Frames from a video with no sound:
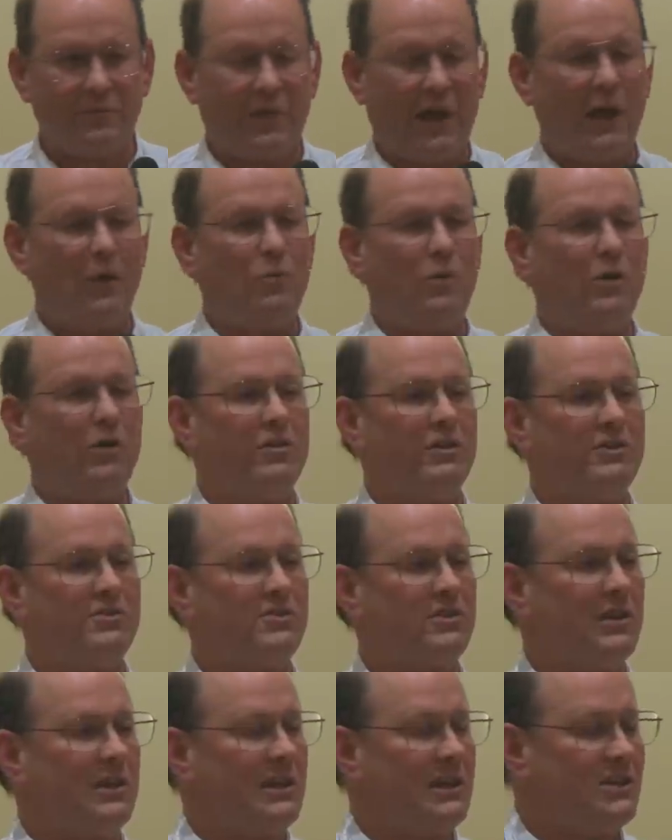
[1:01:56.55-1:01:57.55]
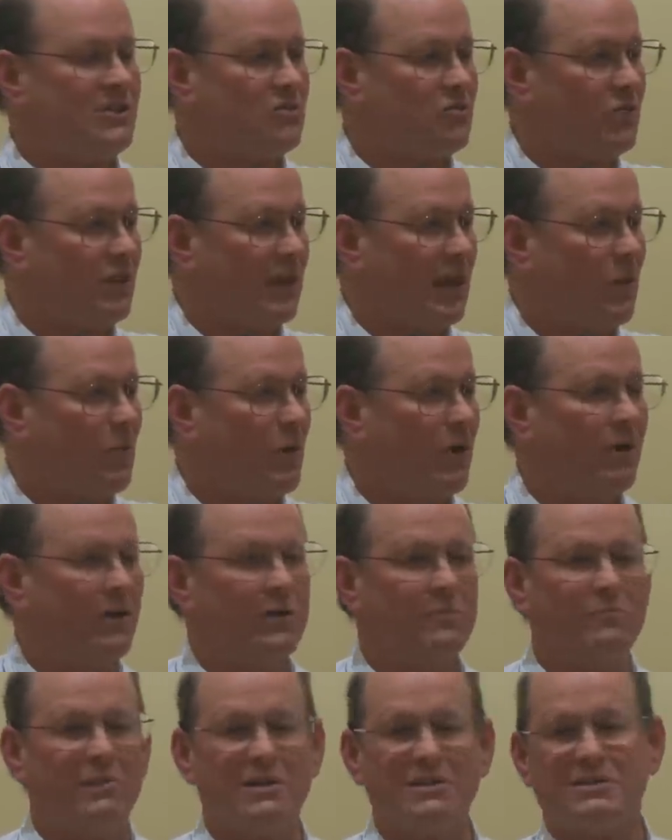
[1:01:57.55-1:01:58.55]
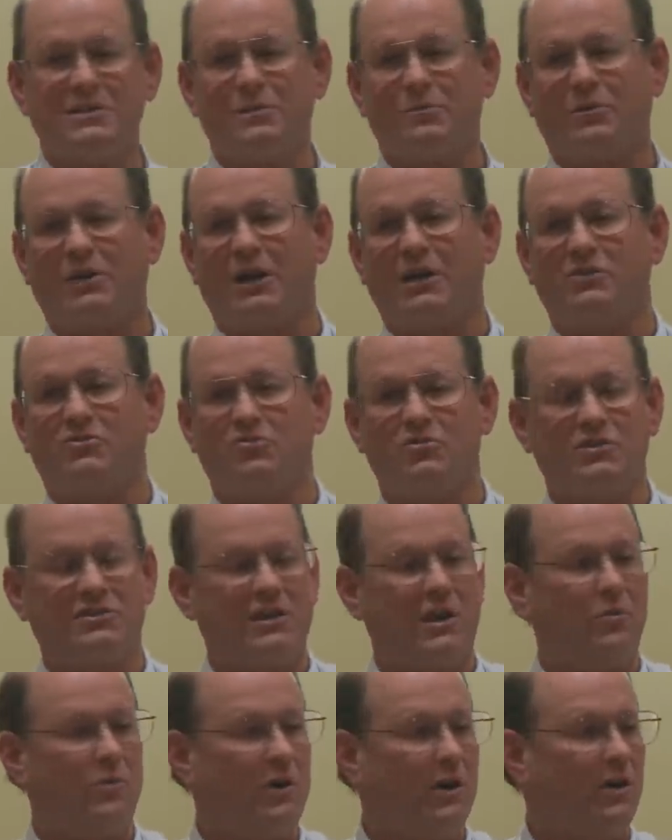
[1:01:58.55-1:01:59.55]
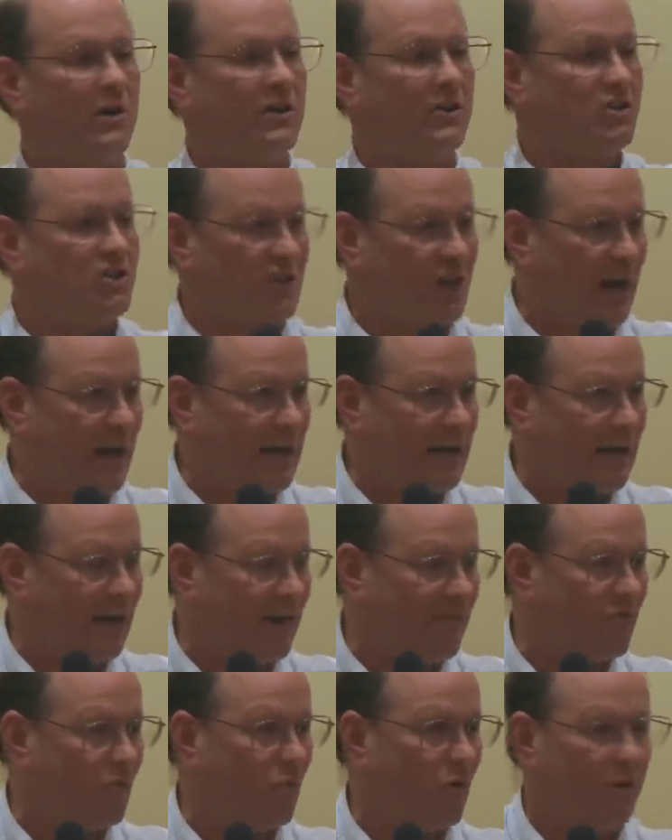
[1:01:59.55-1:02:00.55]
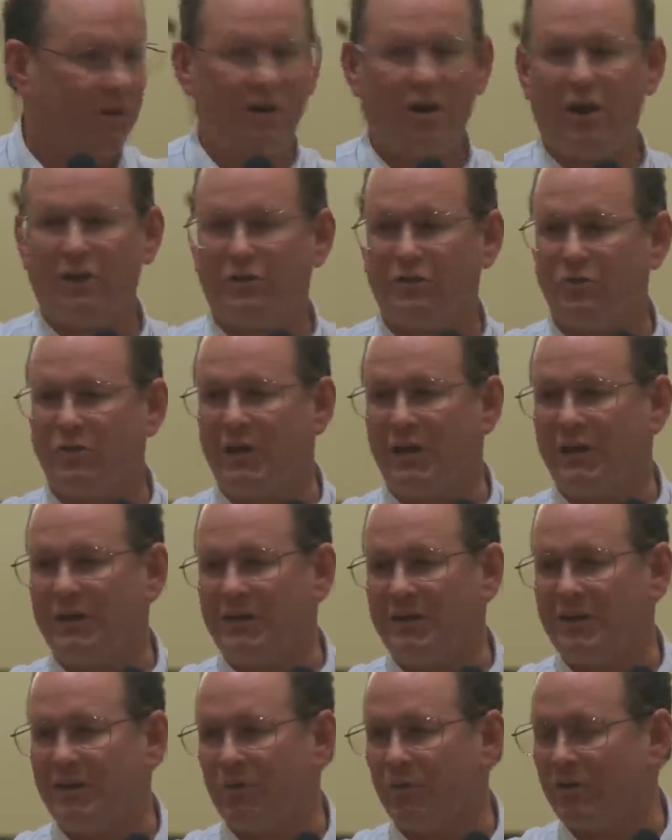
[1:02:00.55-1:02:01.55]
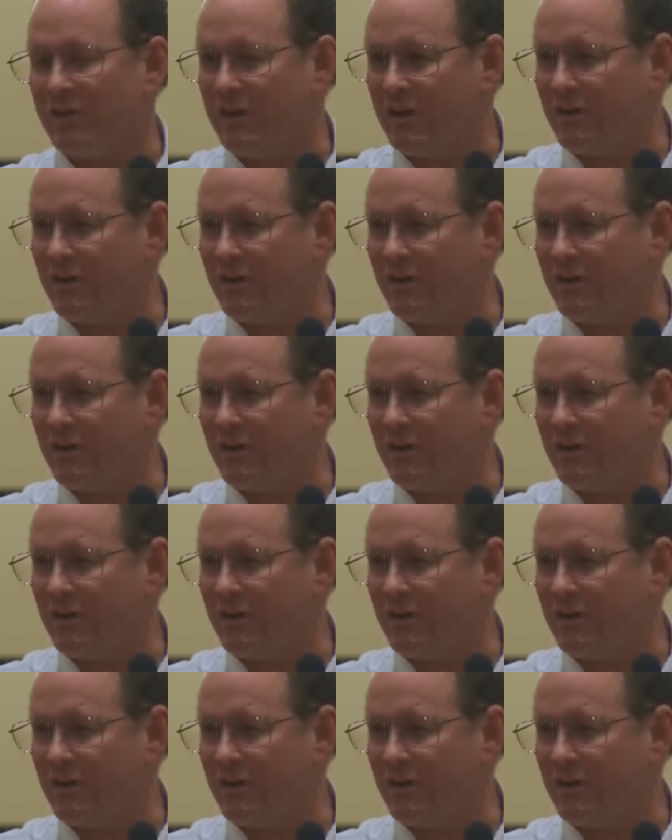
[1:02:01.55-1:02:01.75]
I wear this in Israel. I wear it in Muslim countries. I wear it in China. I've worn it all through India with